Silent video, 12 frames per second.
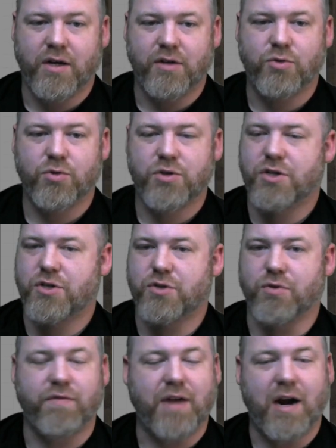torches
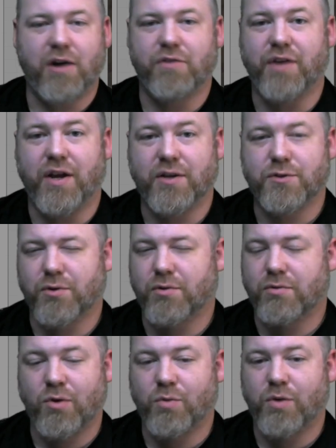or fire effects or
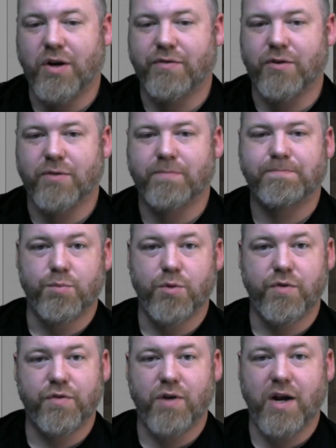whatever.
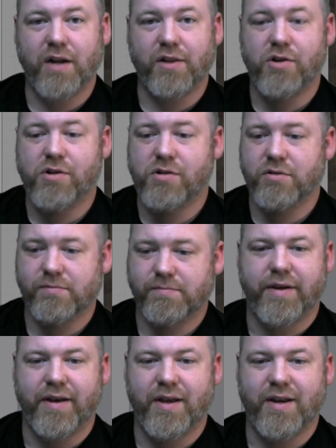Moving right along,
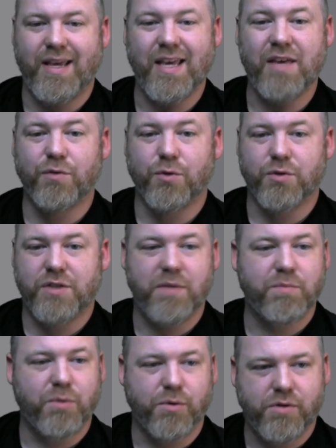an evil
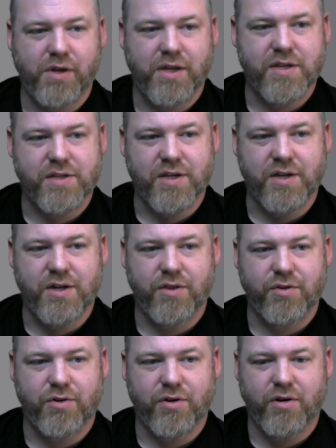temple is
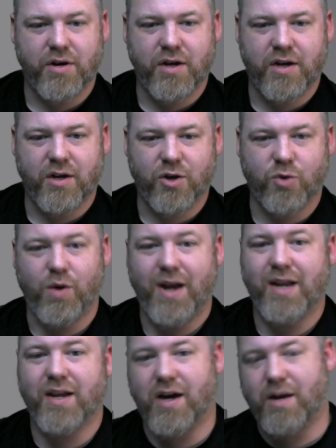another
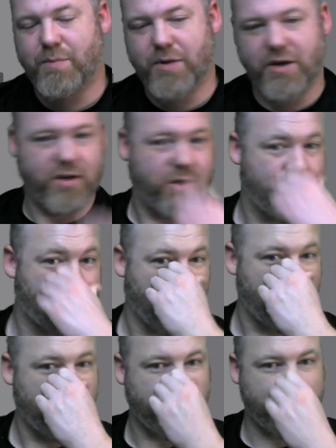quite common
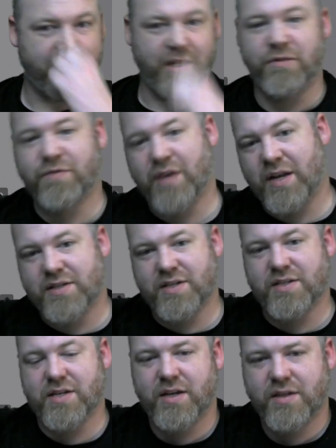trope in fantasy
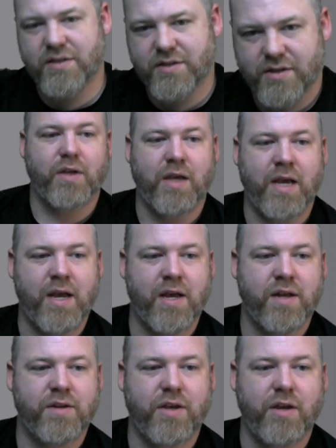settings,
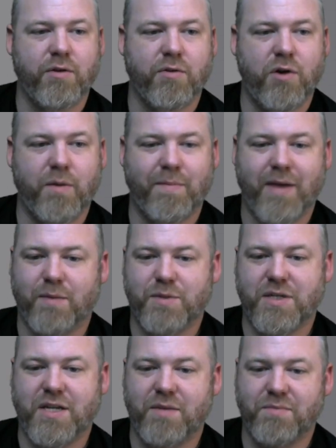and the Heroic
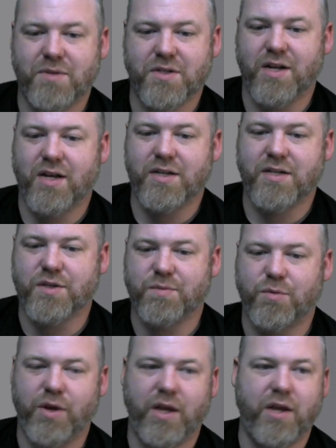Maps team does not
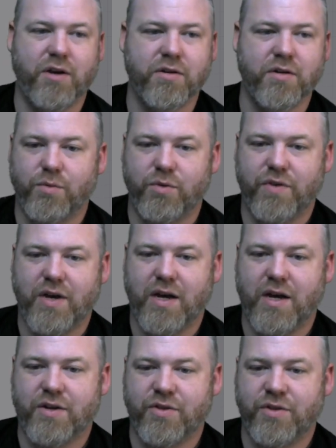disappoint here. We've
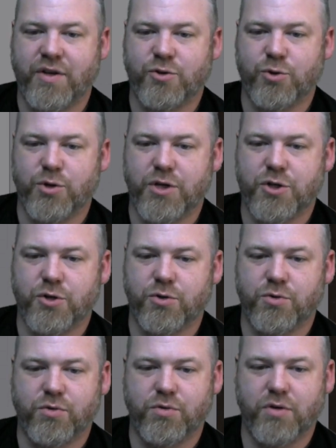got the
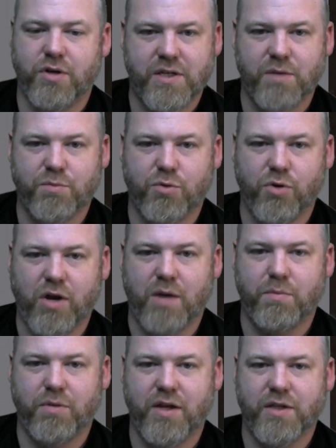traditional temple
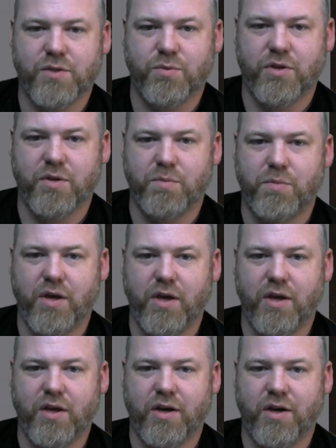complex with the
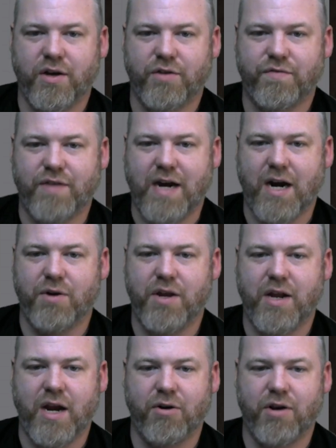big
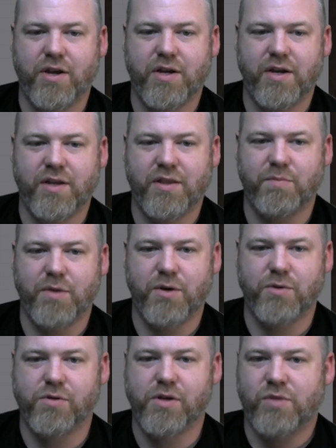fiery area in the
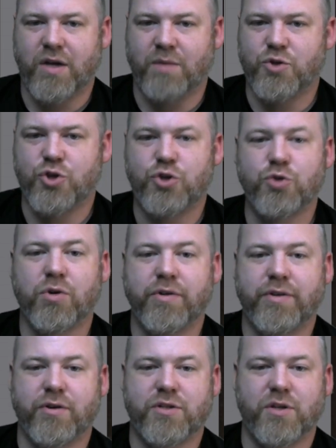middle. I'm sure
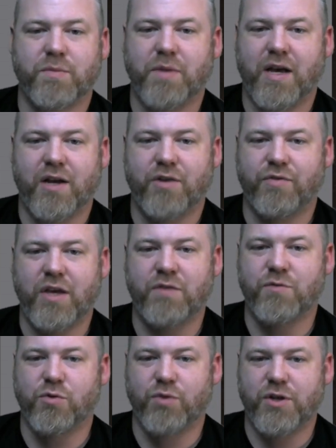there's some kind of
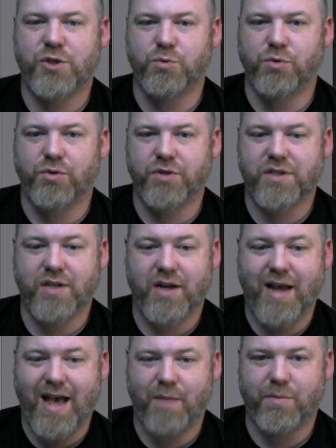evil ritual that's going
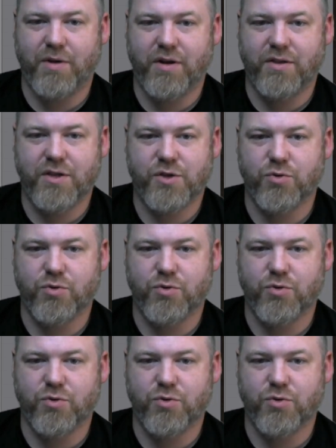to happen in this